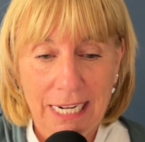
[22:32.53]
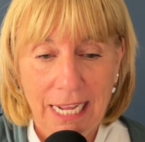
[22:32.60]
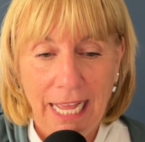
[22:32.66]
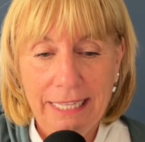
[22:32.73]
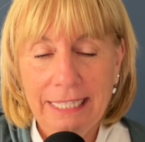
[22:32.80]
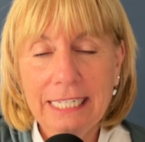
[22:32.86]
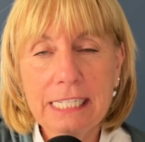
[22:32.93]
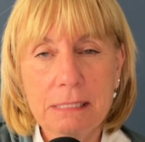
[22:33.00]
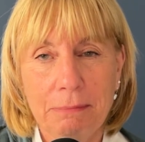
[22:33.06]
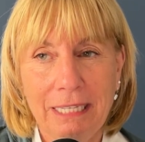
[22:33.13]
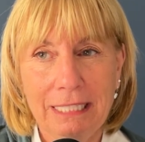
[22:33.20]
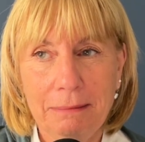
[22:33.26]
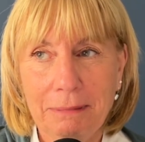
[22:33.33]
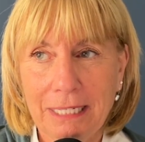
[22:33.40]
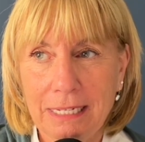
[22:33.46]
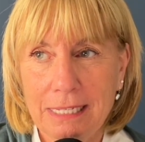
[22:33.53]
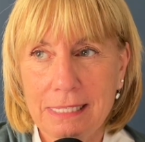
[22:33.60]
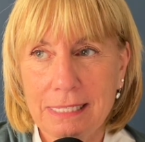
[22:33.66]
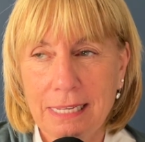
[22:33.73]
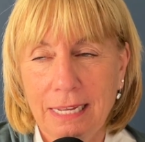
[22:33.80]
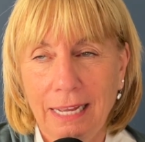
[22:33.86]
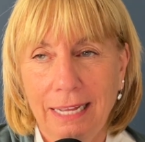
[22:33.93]
I think it's mainly
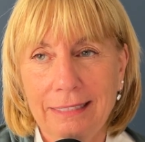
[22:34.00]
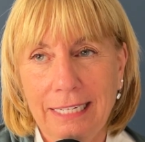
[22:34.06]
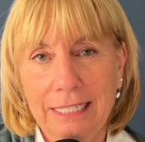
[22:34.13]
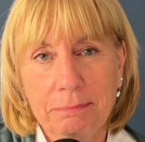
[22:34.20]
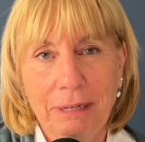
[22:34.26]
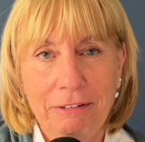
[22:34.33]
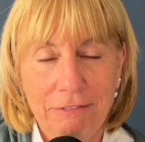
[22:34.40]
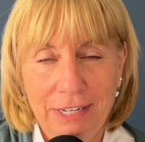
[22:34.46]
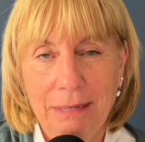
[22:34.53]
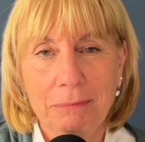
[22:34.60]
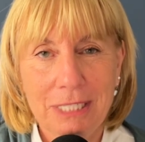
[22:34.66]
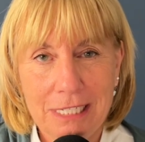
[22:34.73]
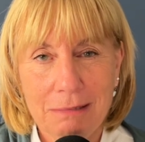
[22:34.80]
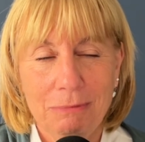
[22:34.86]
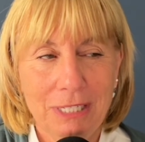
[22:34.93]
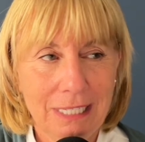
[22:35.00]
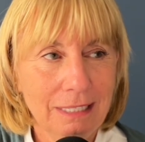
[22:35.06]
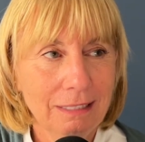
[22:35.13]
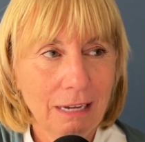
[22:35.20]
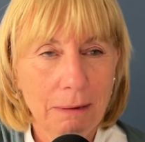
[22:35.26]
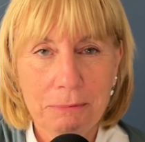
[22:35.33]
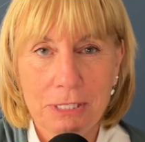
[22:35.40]
because I like my family to be
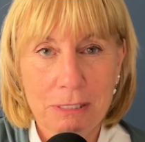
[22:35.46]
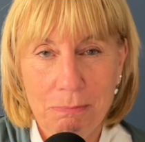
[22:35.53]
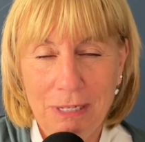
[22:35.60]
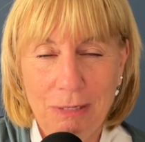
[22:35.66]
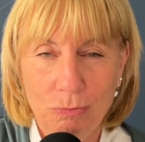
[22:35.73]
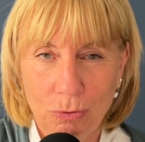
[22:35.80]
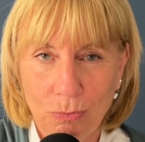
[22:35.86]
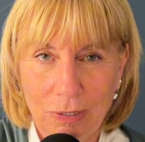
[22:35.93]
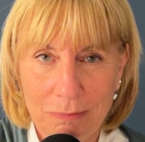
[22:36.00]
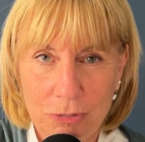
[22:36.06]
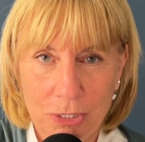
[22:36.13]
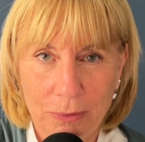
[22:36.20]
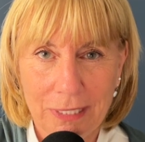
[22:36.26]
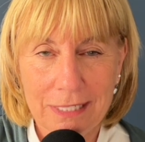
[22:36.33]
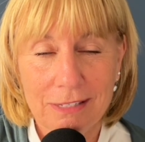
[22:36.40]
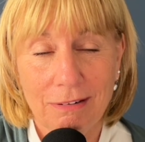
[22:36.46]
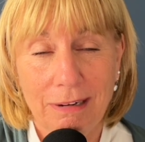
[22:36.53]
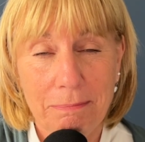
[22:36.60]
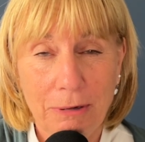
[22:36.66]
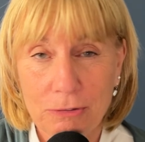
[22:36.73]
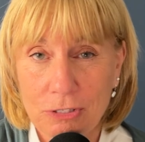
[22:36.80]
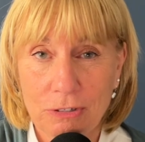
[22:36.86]
up to speed with what I'm doing. So I
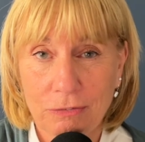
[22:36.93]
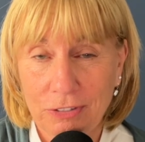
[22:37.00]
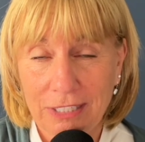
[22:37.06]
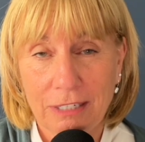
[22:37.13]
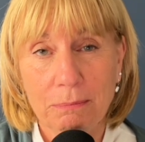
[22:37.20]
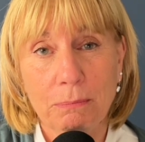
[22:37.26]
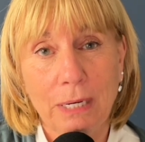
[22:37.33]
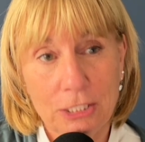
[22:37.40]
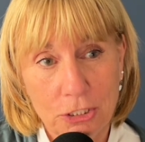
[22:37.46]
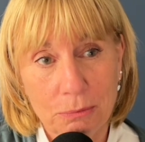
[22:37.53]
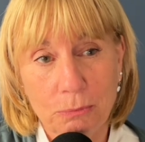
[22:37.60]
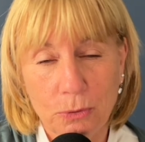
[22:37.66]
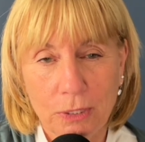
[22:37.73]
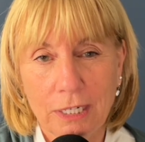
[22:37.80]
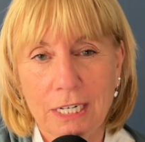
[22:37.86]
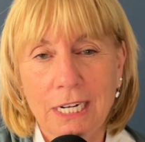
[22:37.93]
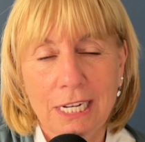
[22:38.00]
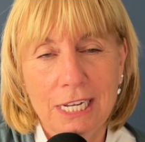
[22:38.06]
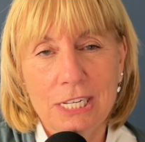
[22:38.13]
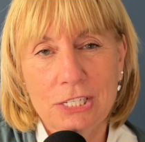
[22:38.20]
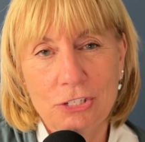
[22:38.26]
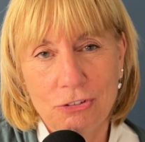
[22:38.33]
post over there much more
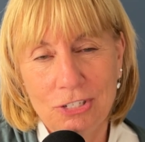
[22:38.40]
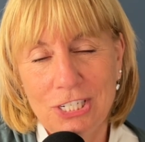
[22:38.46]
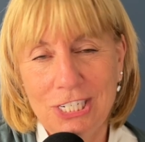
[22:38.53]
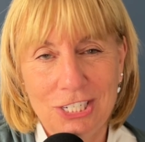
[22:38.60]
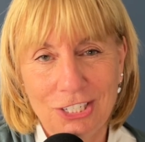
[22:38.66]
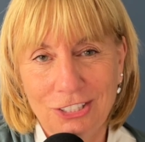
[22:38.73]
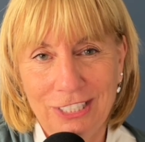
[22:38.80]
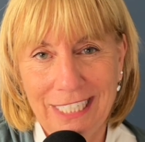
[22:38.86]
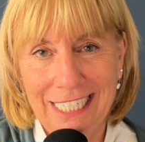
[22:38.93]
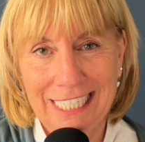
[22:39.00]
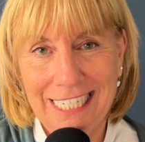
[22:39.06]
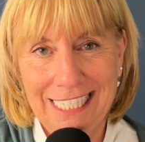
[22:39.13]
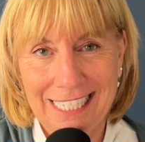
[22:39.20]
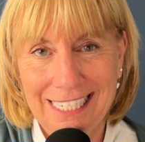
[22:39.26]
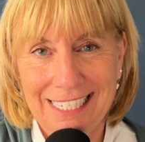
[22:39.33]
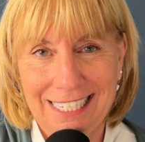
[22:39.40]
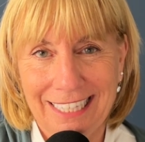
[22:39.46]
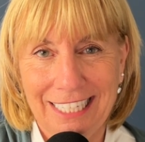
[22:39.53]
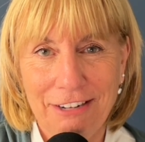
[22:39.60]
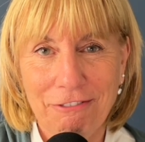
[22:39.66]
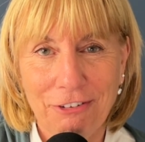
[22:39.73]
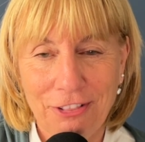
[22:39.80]
strategically and
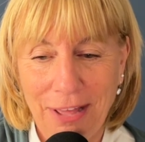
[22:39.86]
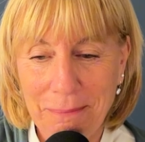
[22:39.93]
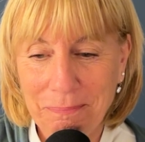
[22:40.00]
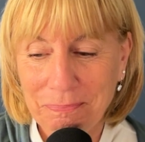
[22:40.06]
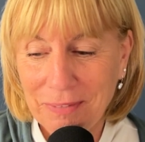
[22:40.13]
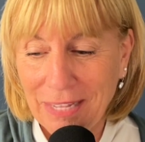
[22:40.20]
consistently for them.